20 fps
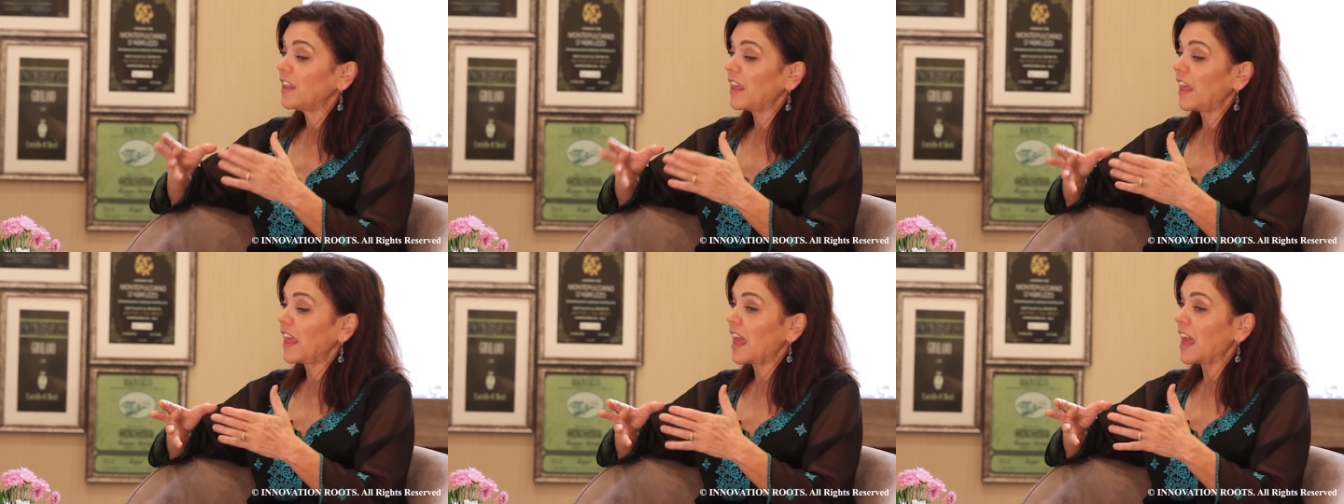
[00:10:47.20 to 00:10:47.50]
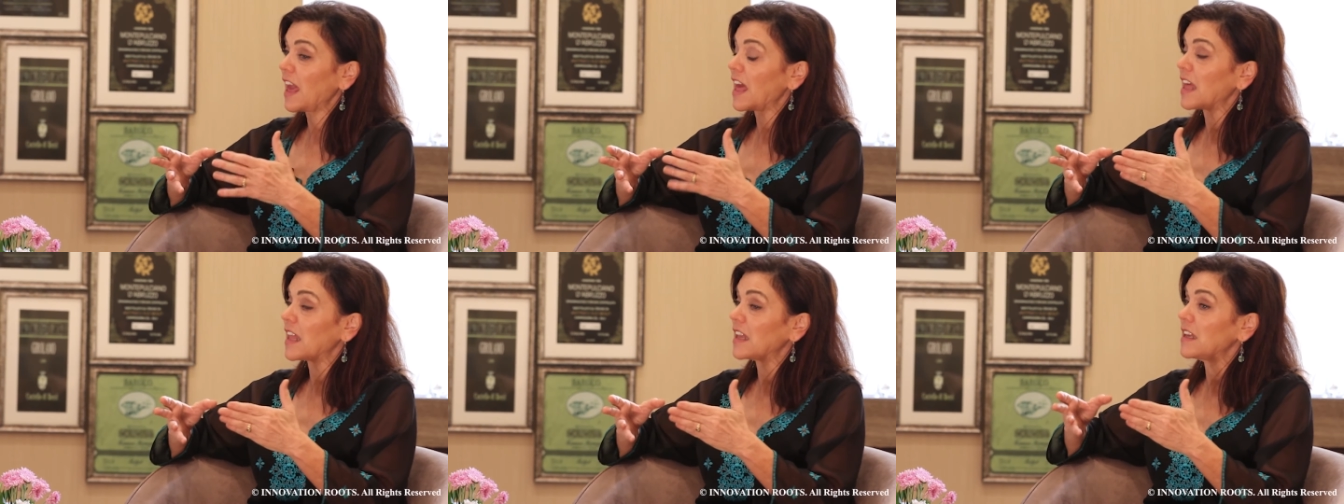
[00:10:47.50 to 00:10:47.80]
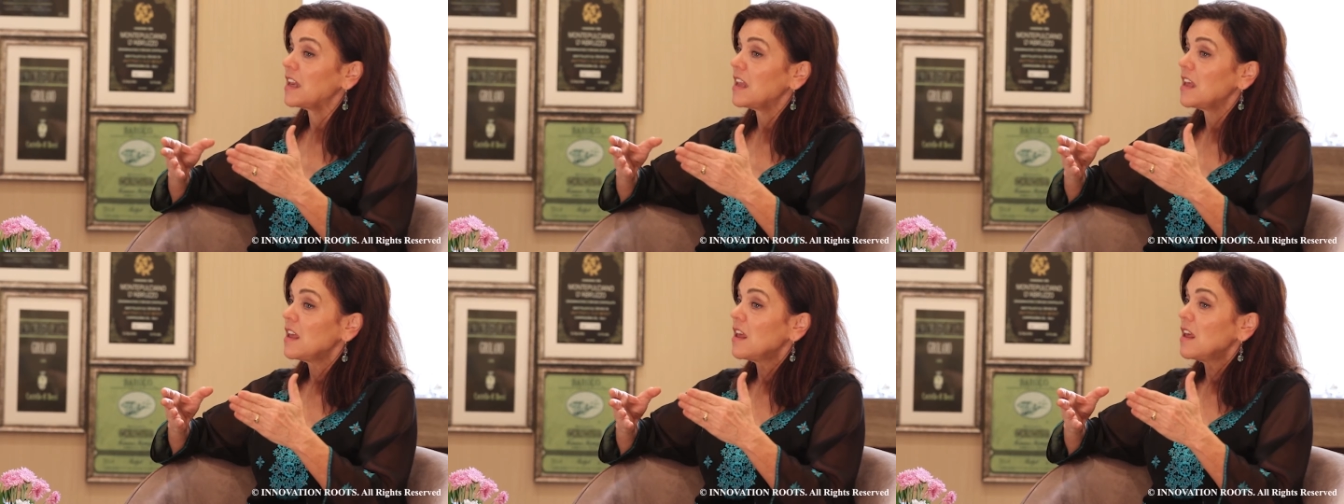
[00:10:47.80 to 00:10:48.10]

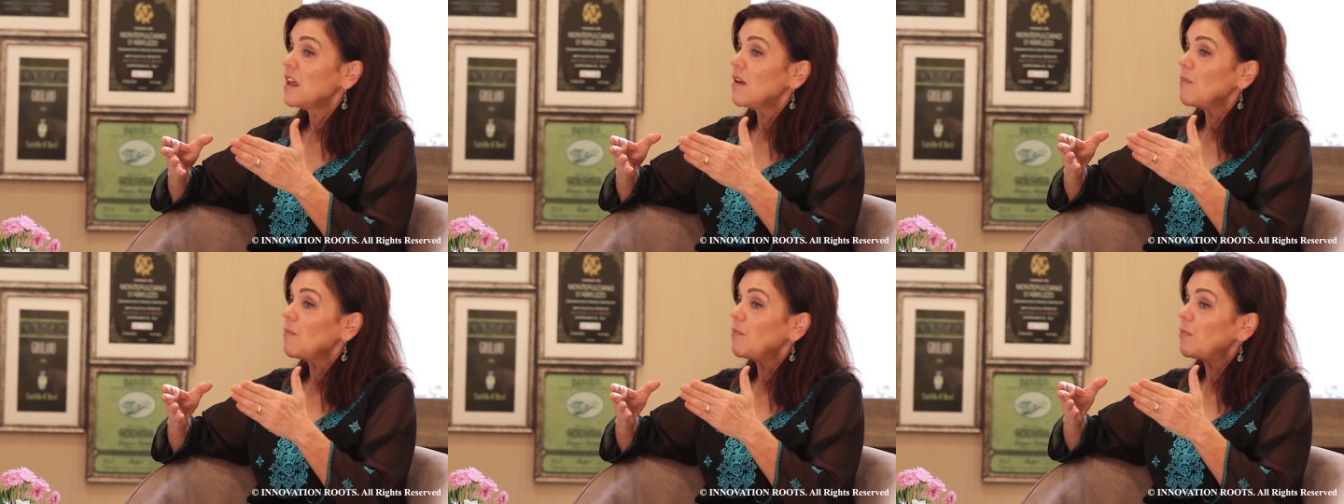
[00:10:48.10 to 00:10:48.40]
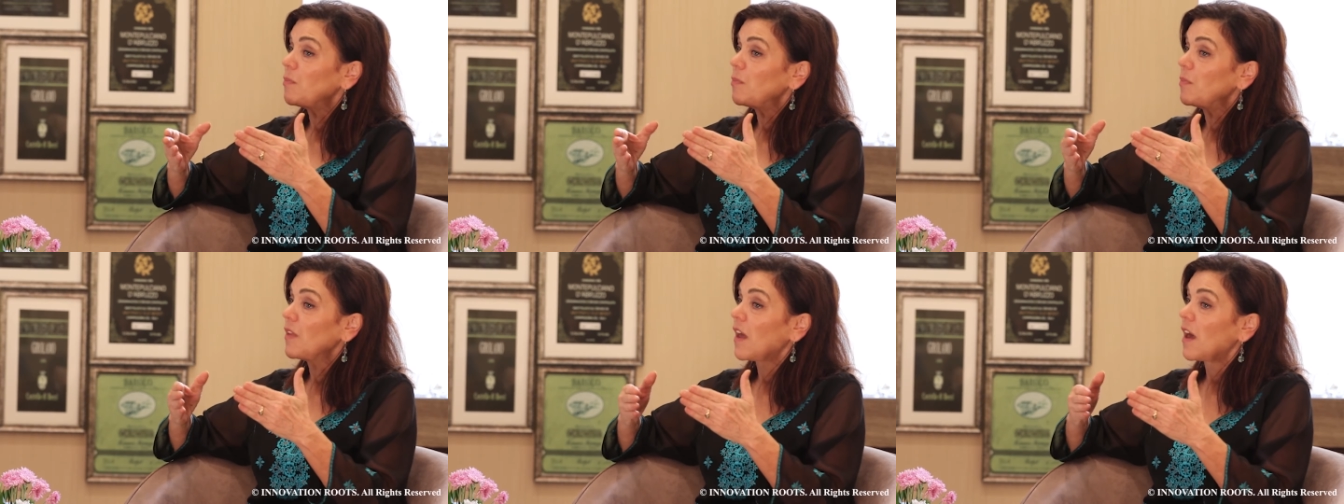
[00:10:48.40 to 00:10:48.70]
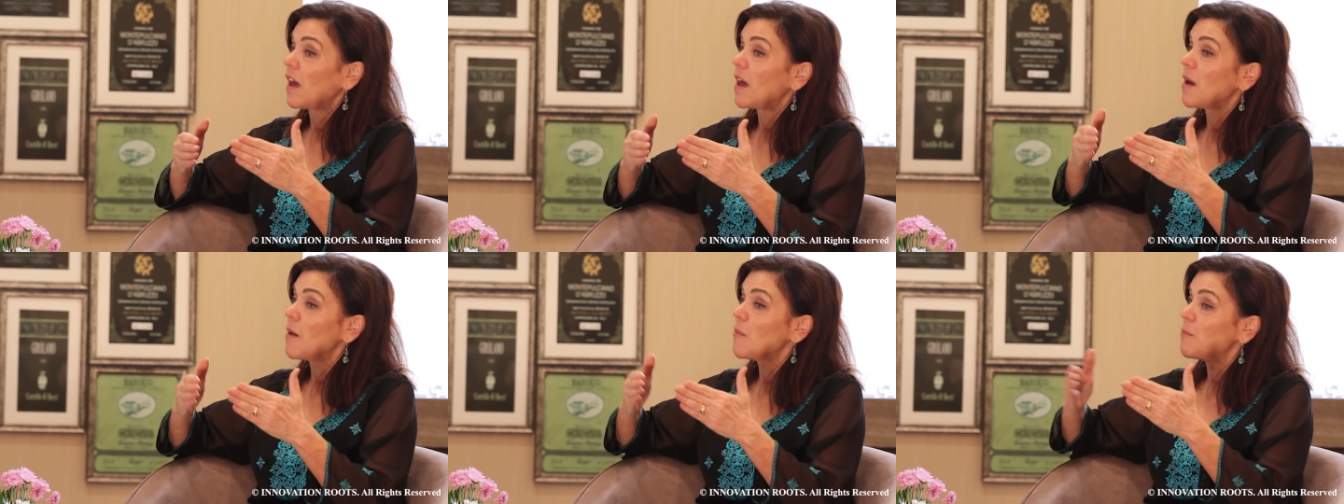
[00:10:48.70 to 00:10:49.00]
can
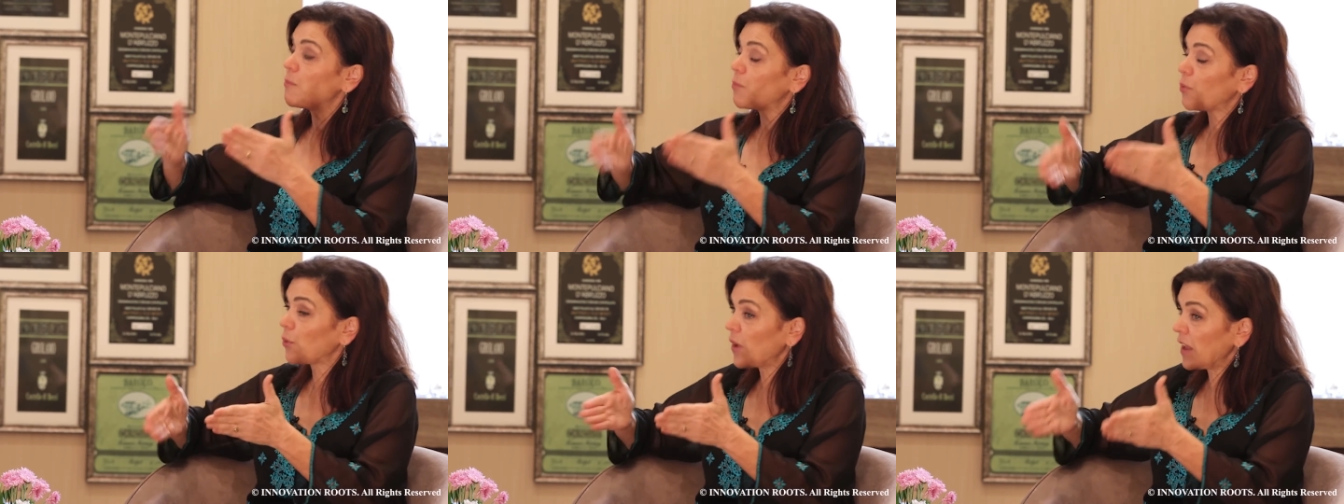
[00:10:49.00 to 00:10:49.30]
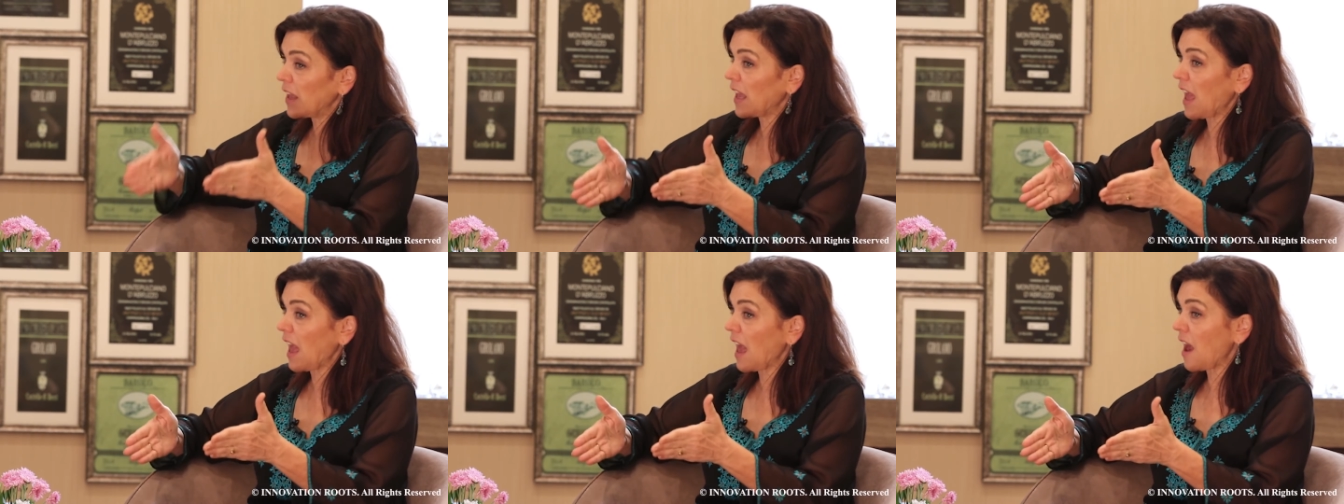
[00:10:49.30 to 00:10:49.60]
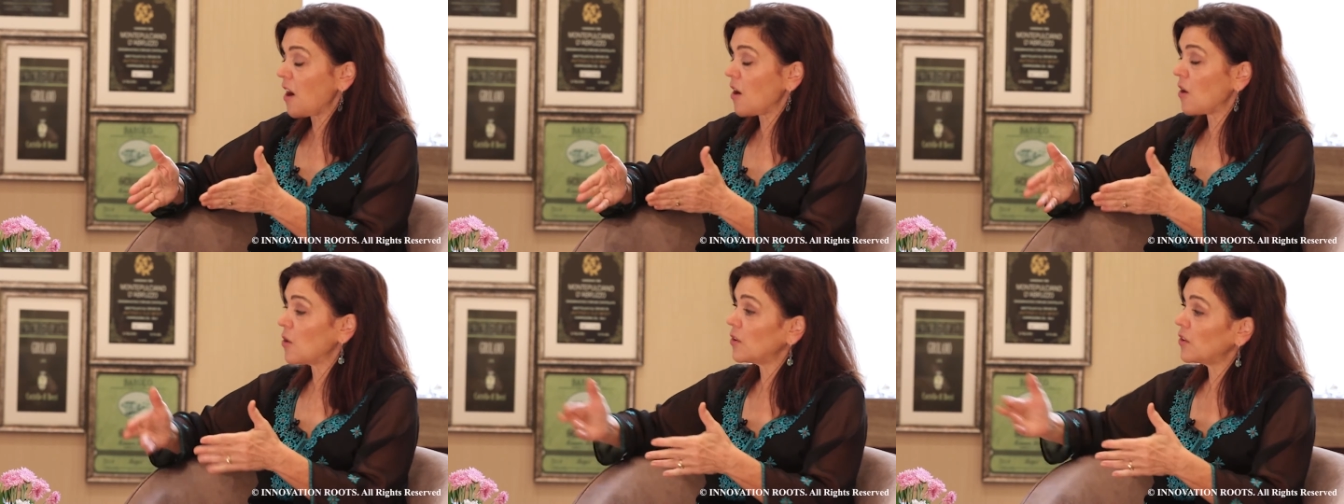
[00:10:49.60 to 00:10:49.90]
bring
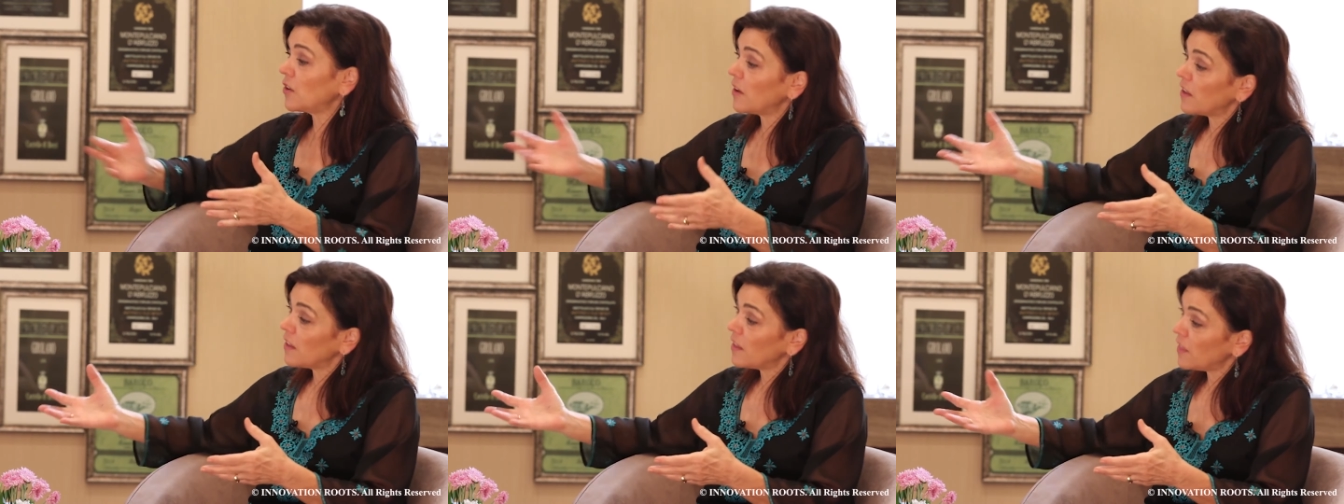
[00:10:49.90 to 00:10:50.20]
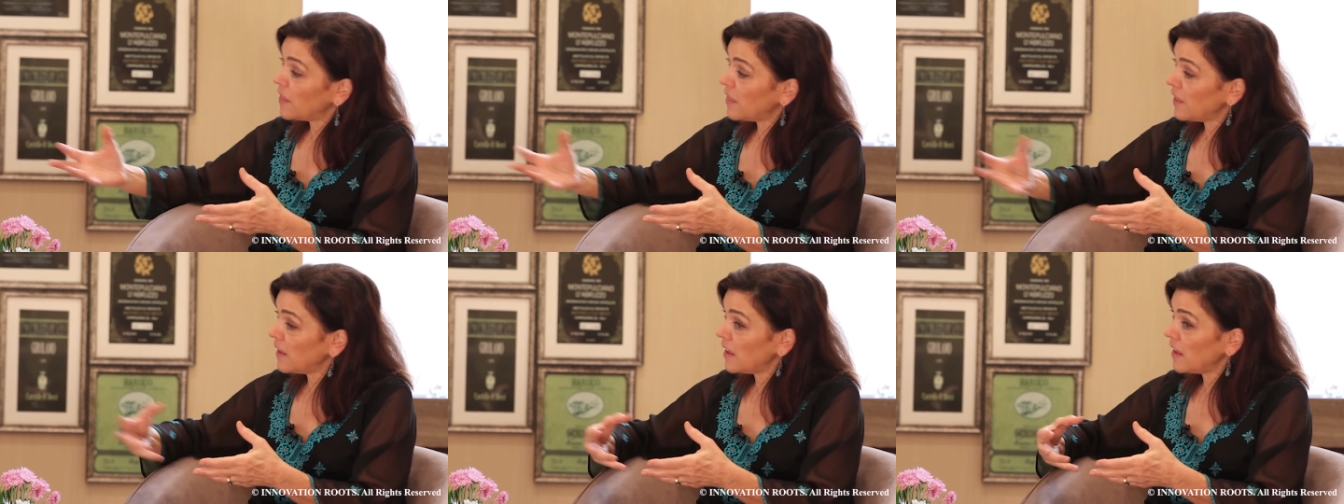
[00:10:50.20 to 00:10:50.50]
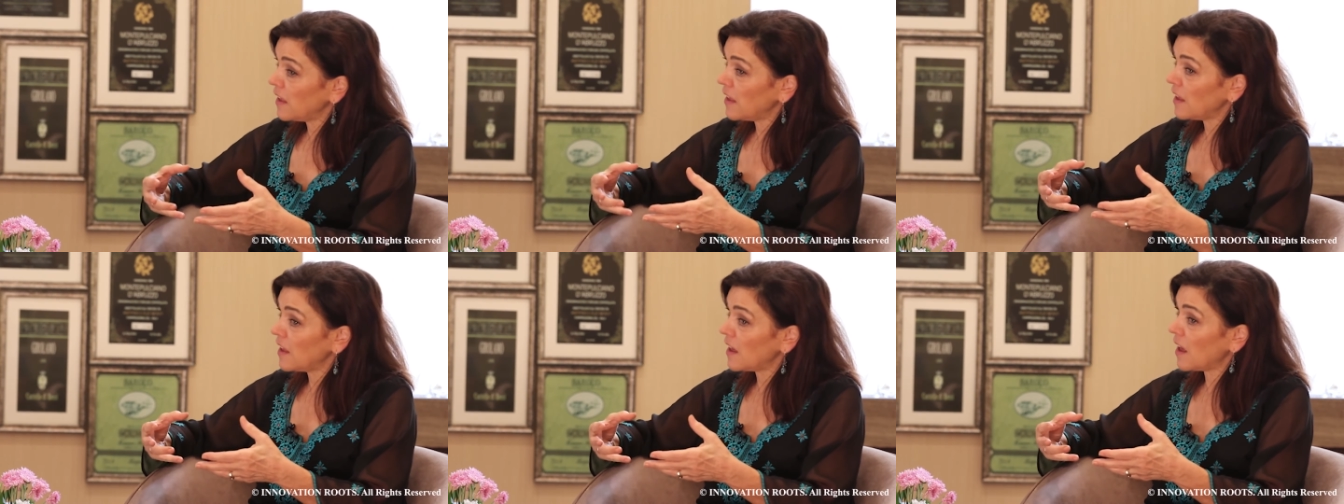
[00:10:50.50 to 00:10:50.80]
out
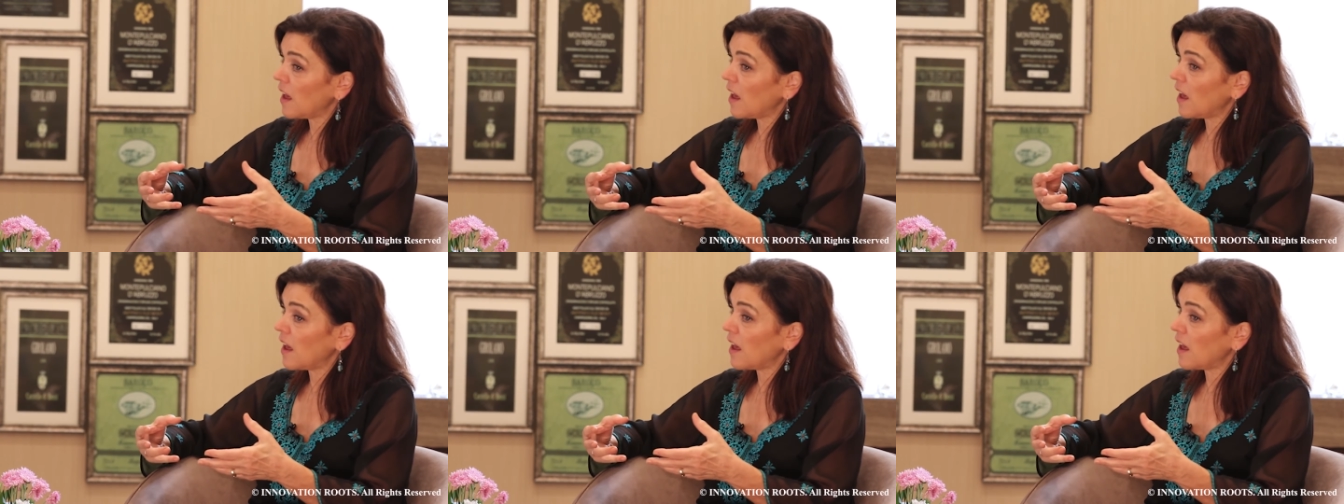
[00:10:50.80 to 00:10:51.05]
the